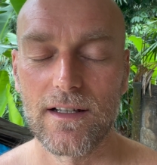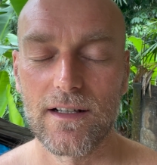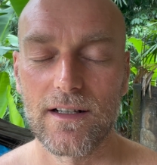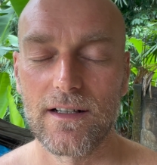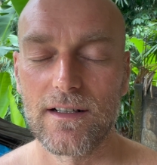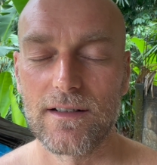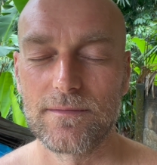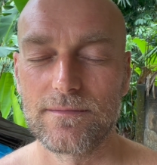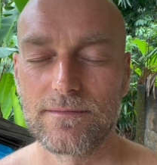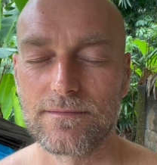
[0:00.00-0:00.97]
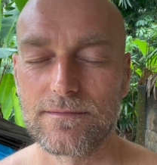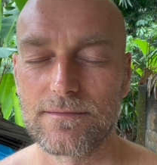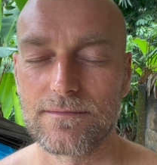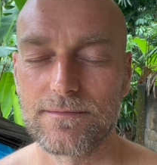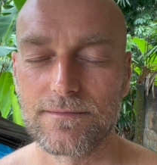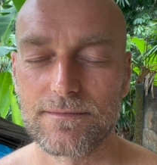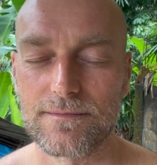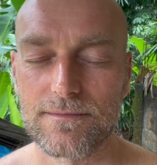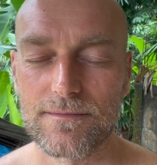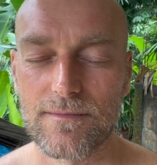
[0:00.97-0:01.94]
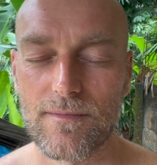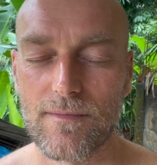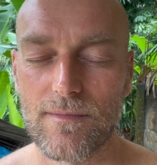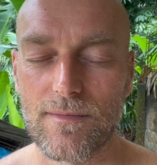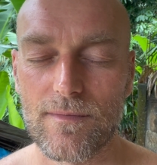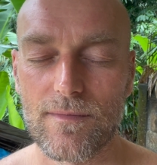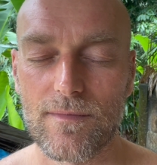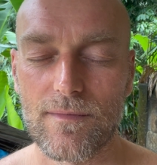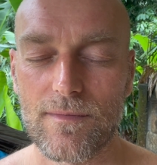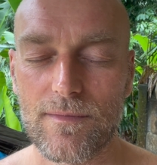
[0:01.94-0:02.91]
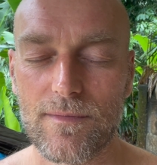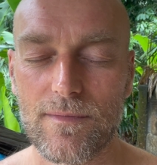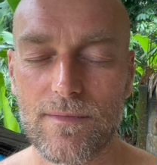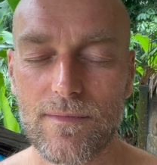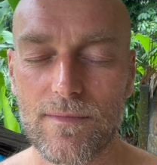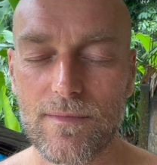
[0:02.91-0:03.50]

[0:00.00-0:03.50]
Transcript: (no one is talking)